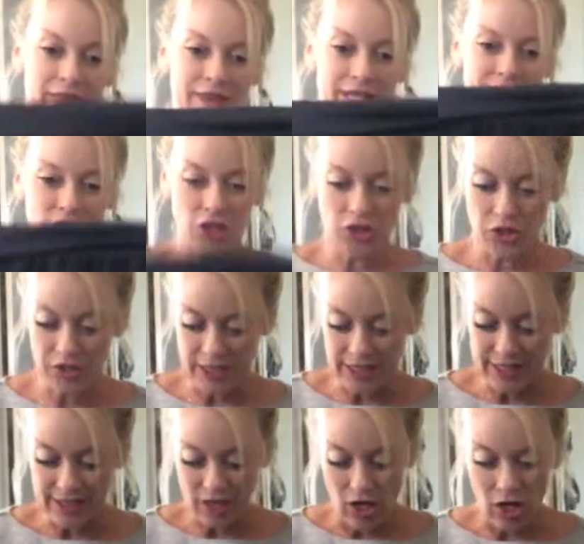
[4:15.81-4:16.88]
This skirt
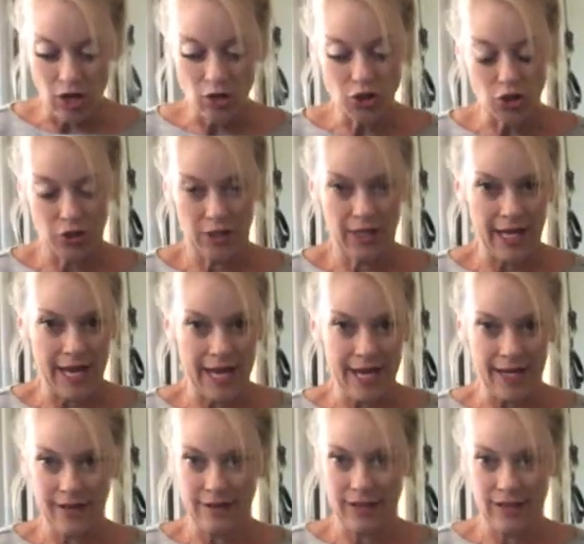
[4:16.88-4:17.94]
is ultra
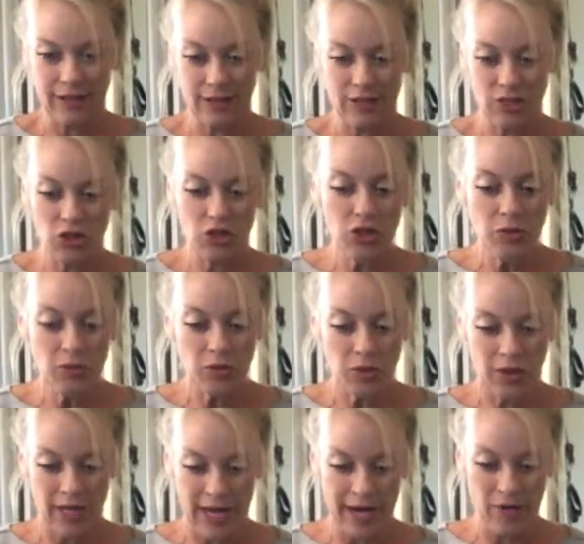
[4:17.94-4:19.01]
light,
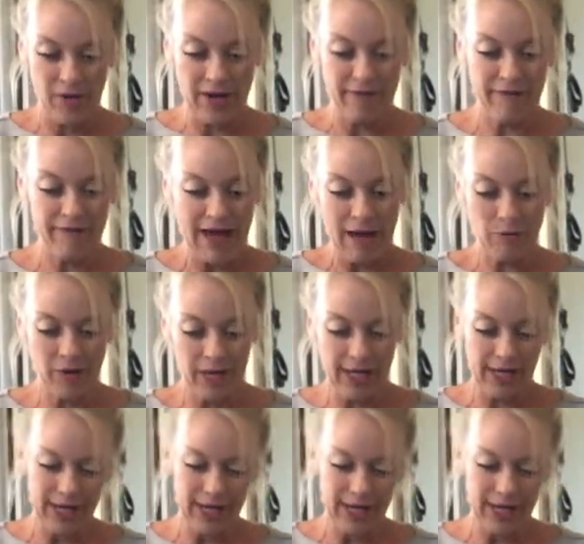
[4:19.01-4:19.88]
super lightweight fabric.